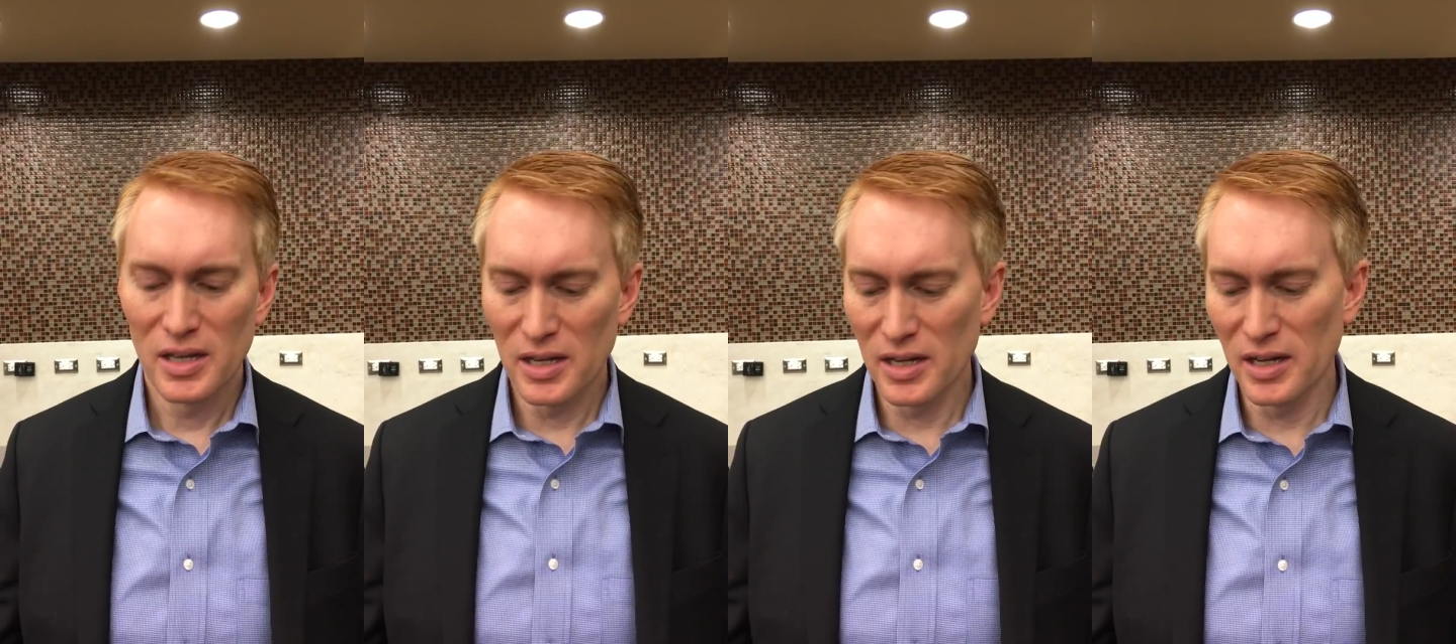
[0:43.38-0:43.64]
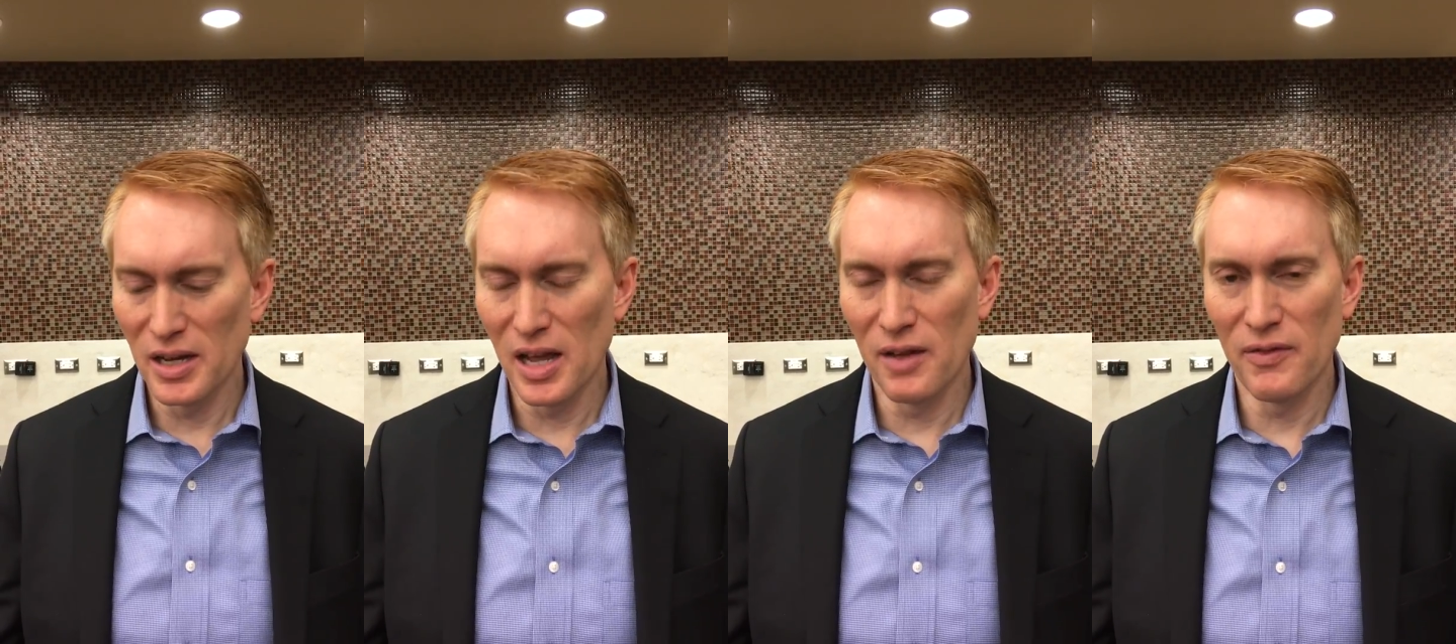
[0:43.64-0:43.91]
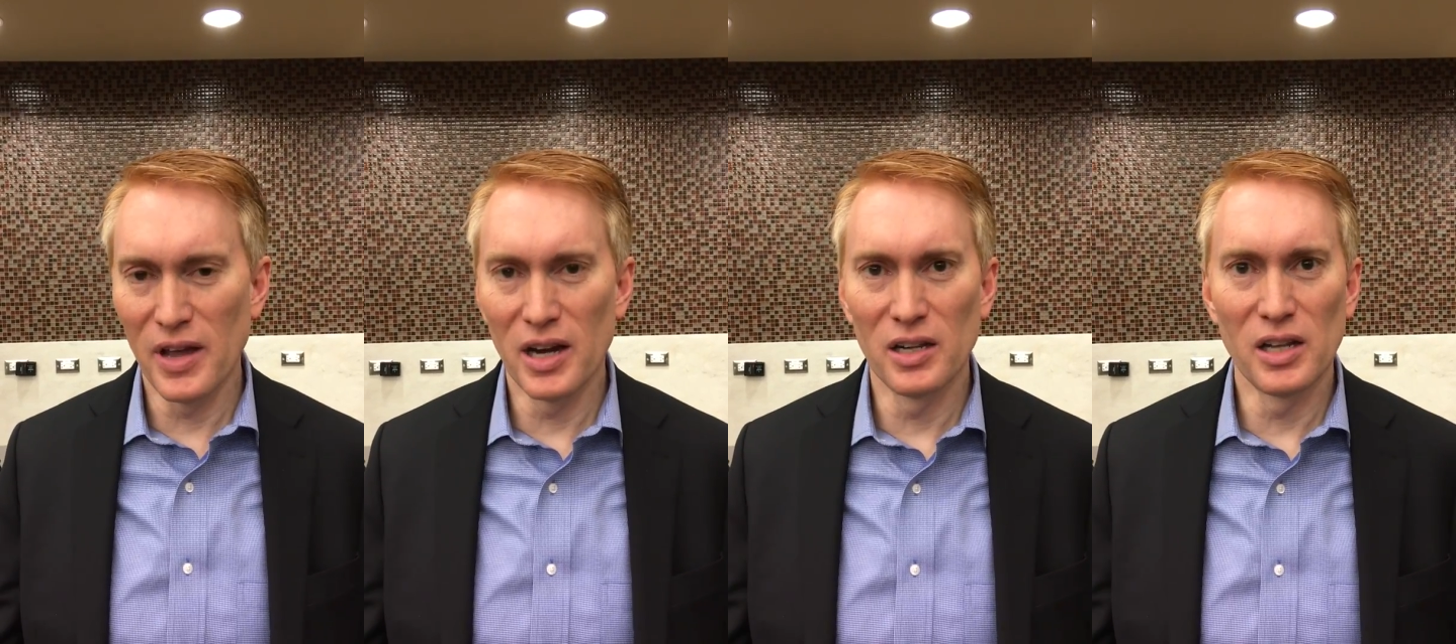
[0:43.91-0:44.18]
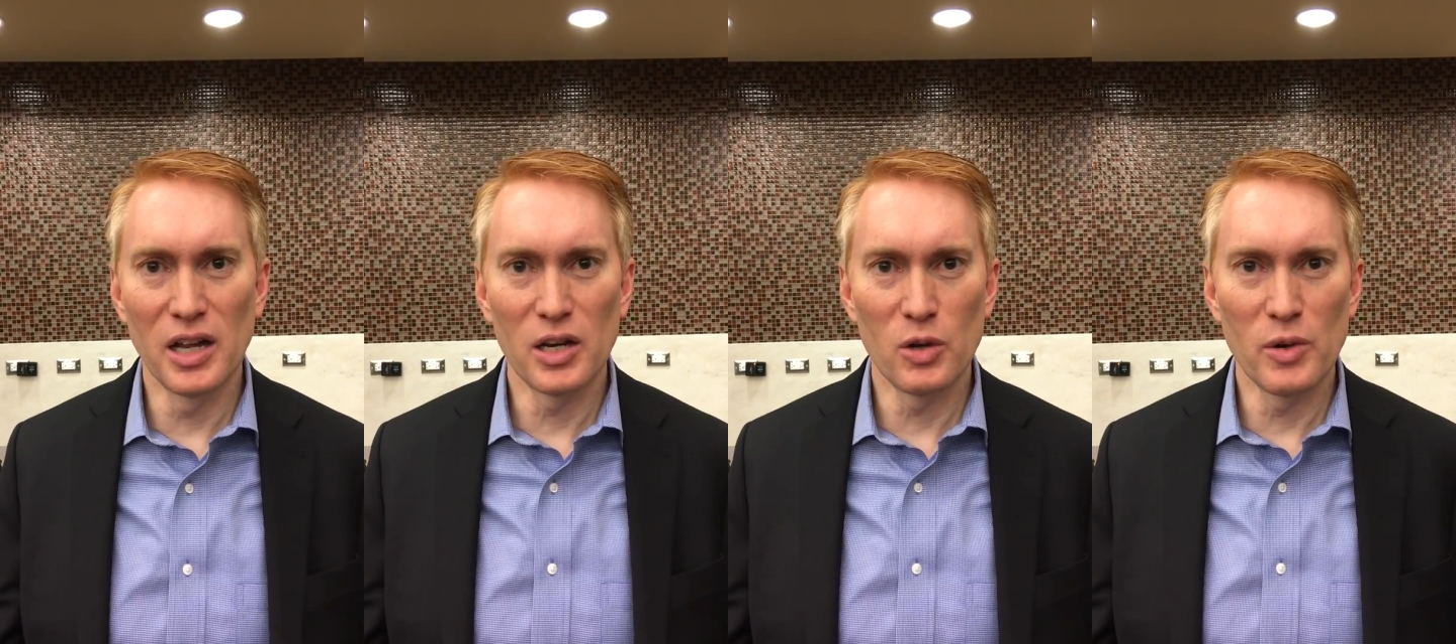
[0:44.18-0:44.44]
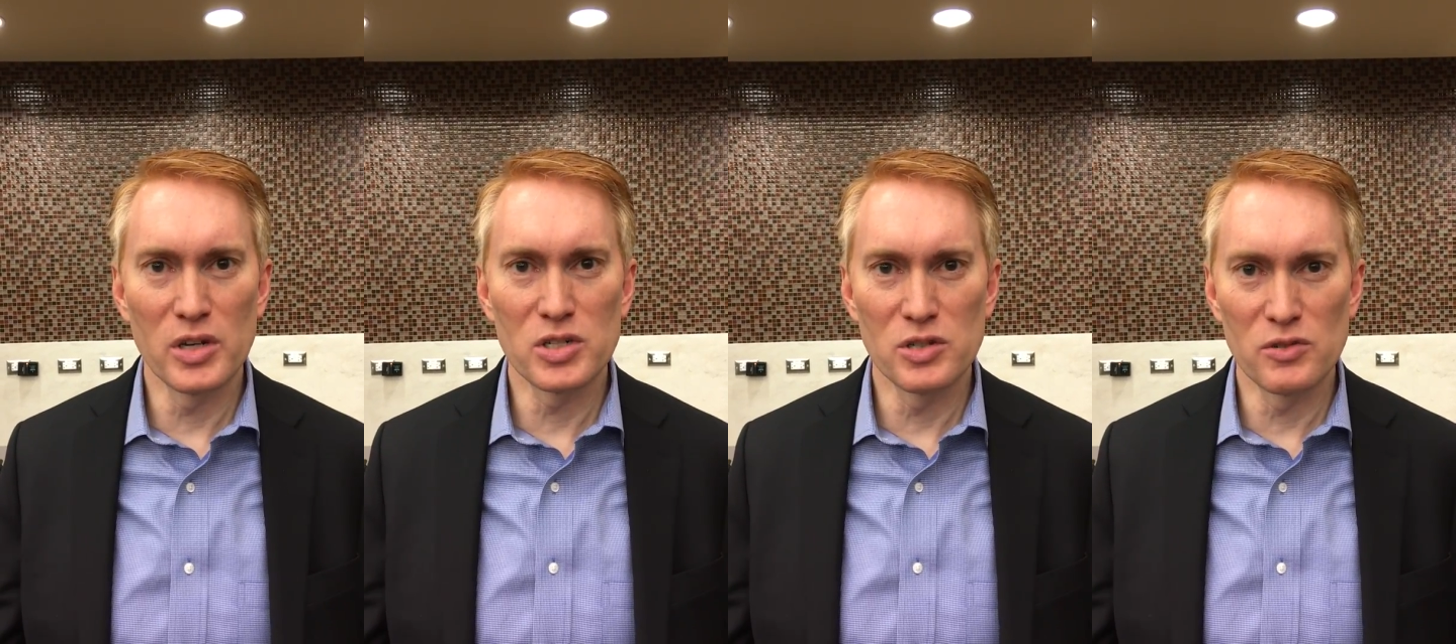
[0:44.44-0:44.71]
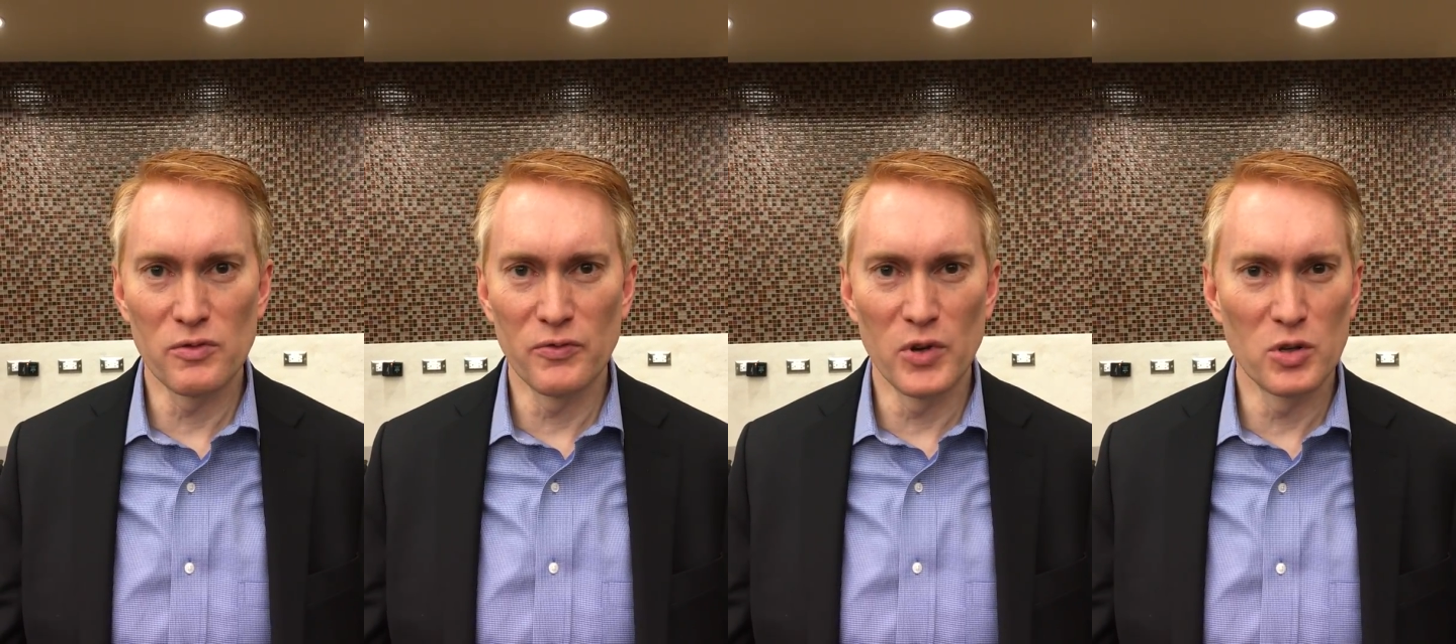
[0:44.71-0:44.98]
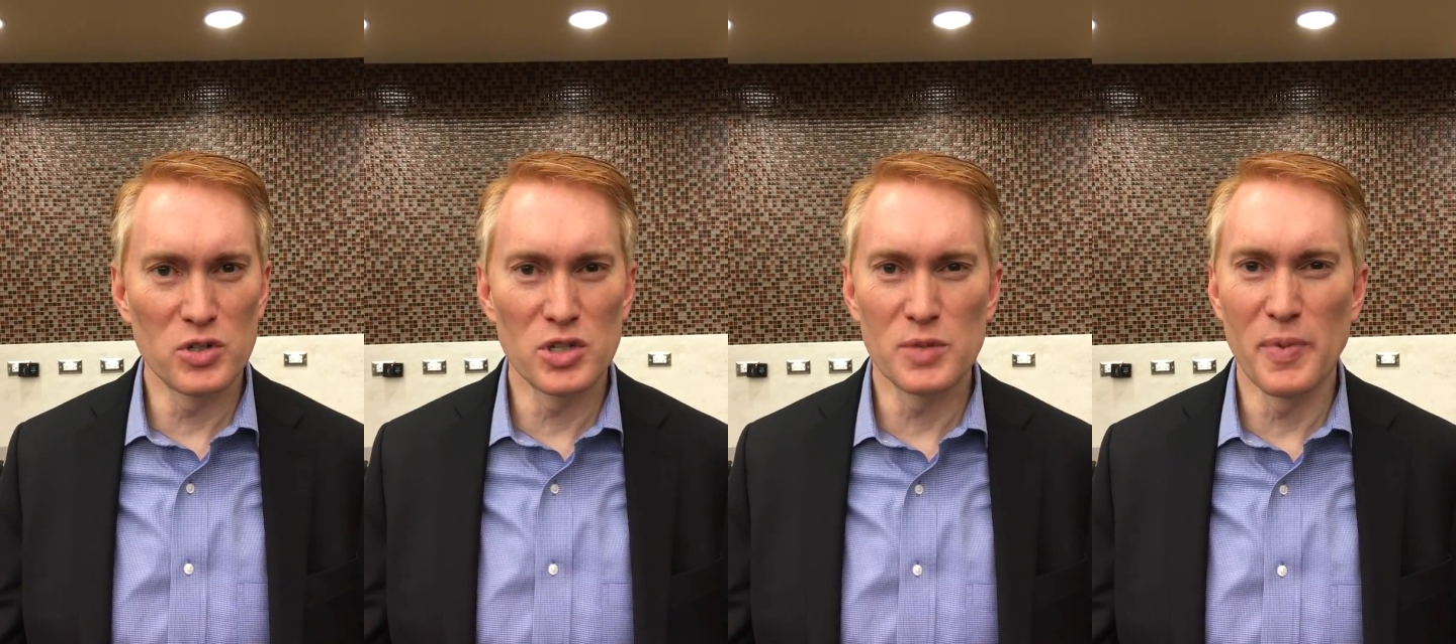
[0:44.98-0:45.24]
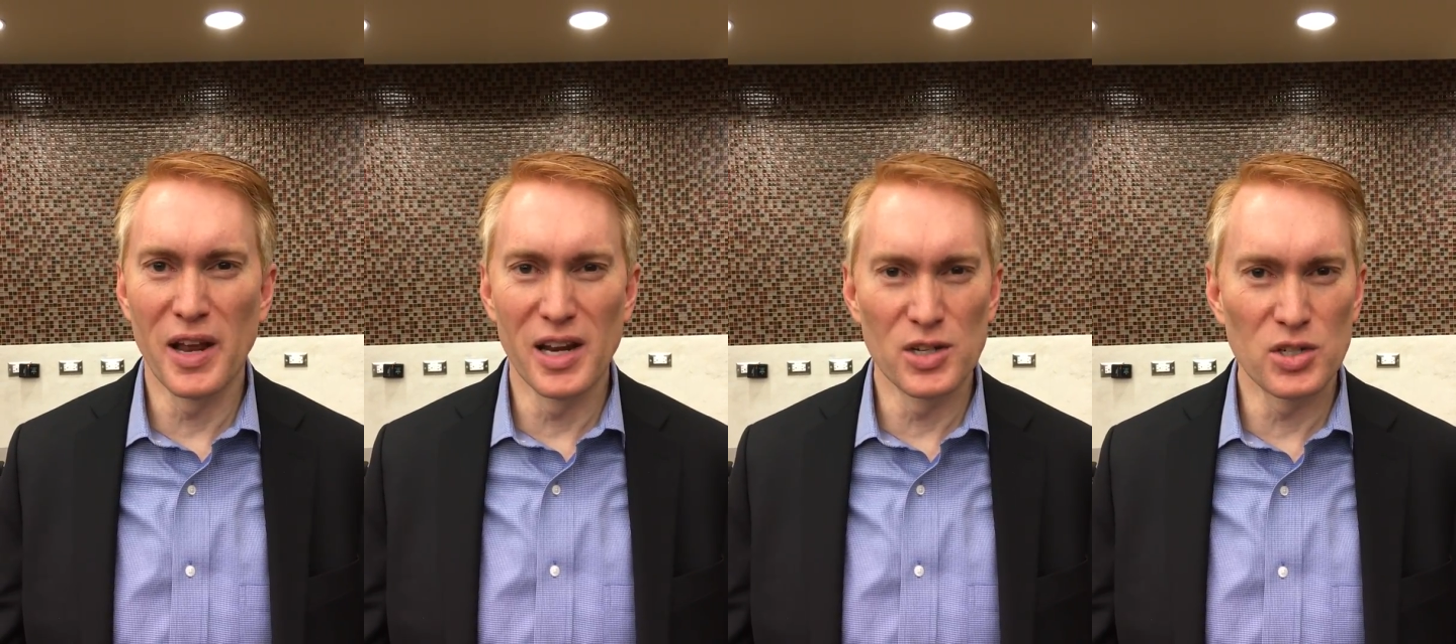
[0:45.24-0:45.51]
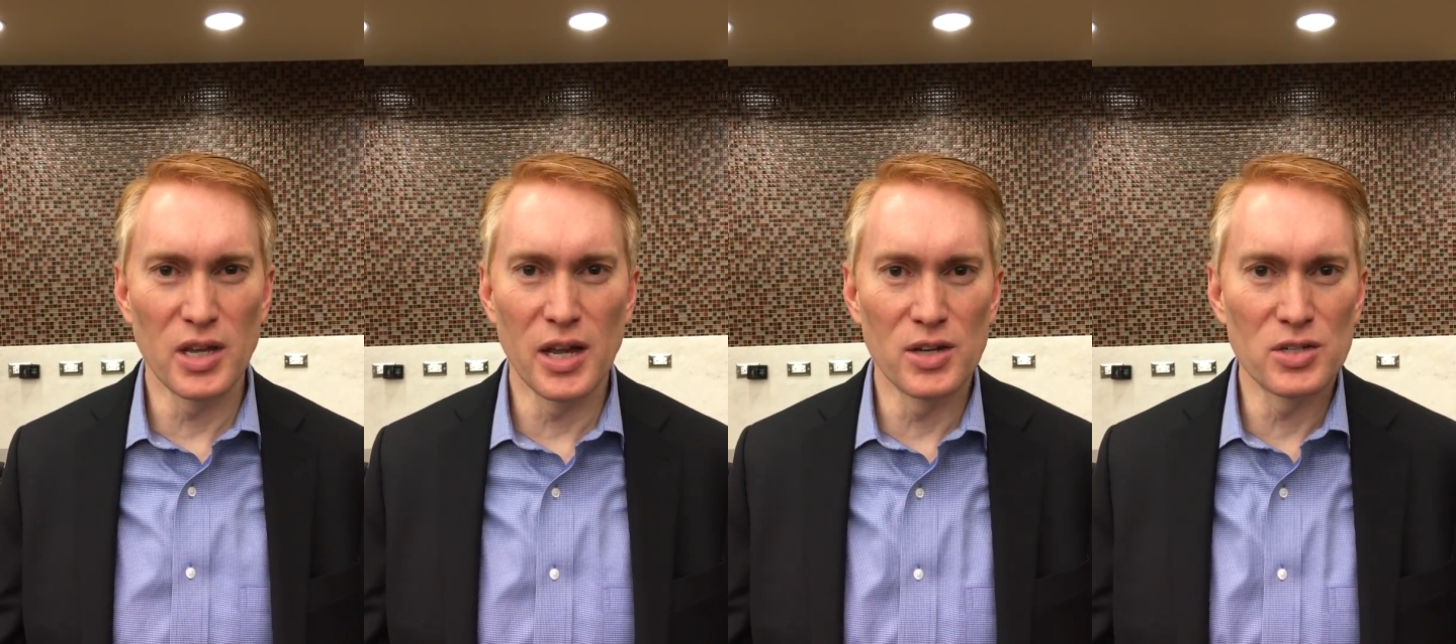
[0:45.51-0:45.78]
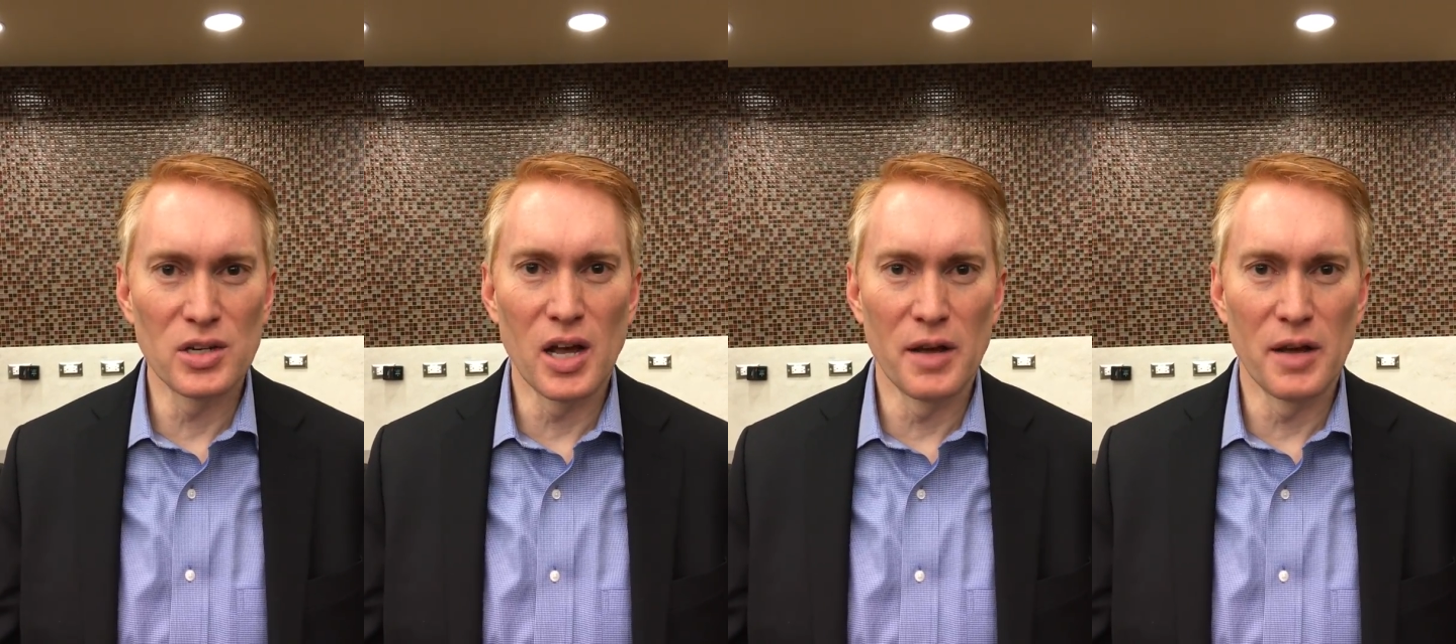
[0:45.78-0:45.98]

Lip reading: I've had a lot of questions from folks just about education.